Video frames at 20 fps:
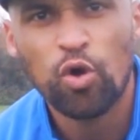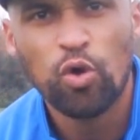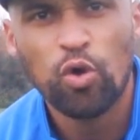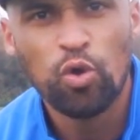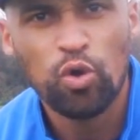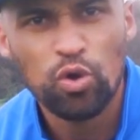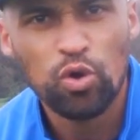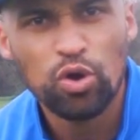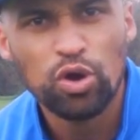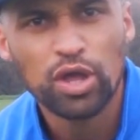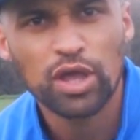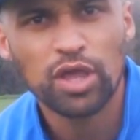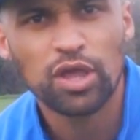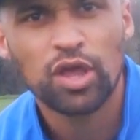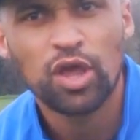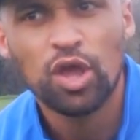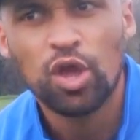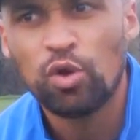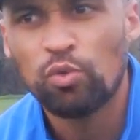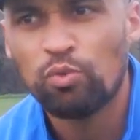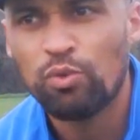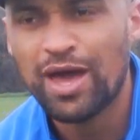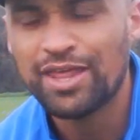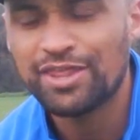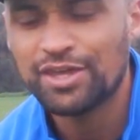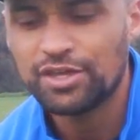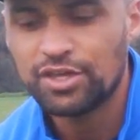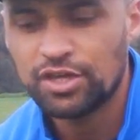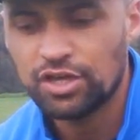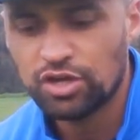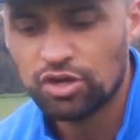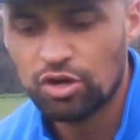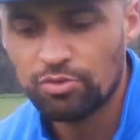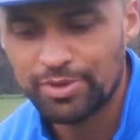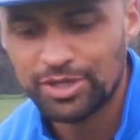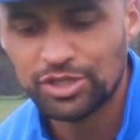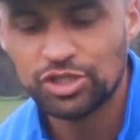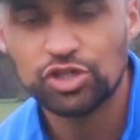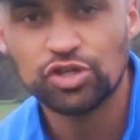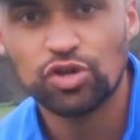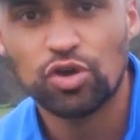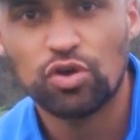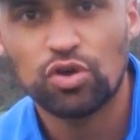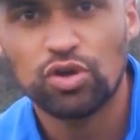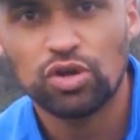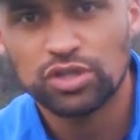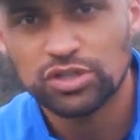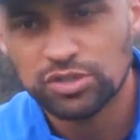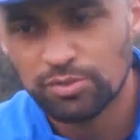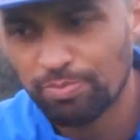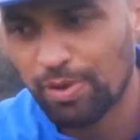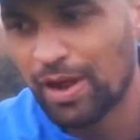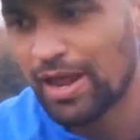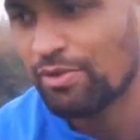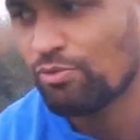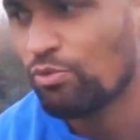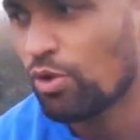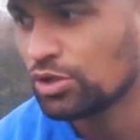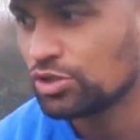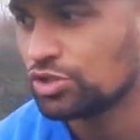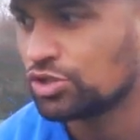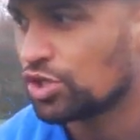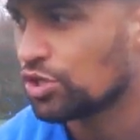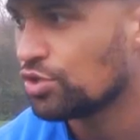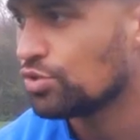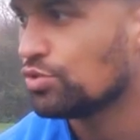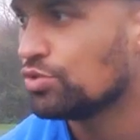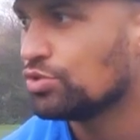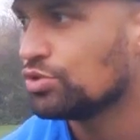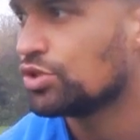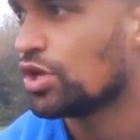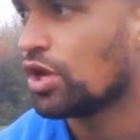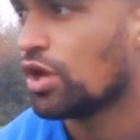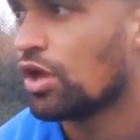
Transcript: or whether you're coming short to play 1-2s